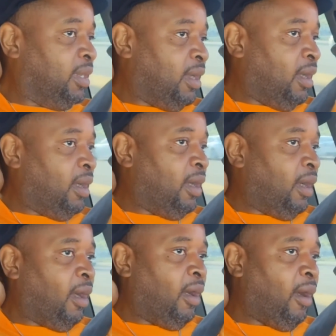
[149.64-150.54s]

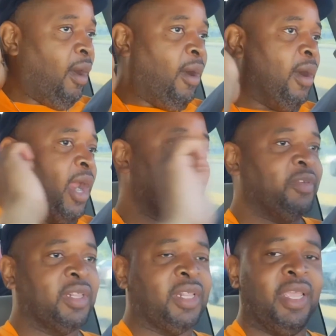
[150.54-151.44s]
or
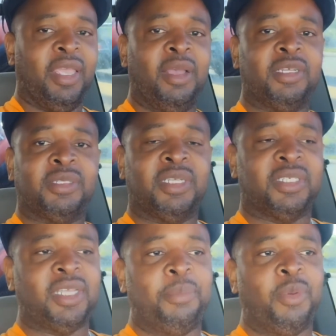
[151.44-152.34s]
everything else
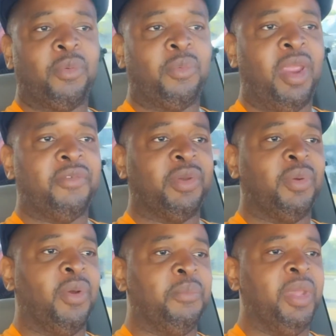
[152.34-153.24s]
except a reverend
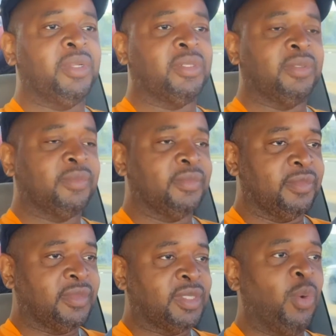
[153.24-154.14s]
or a minister
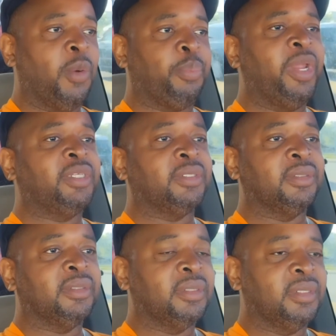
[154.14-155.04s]
or a preacher.
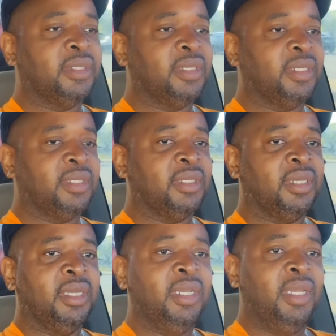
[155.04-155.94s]

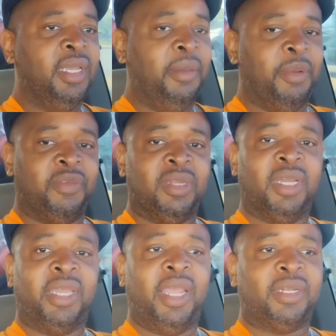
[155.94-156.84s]
But if you look
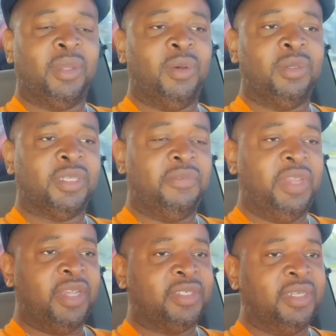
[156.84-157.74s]
at those of
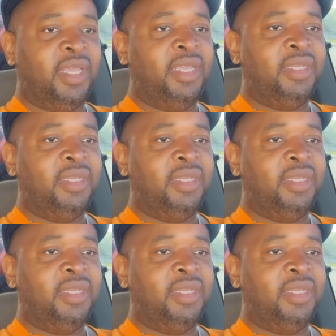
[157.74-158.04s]
yesterday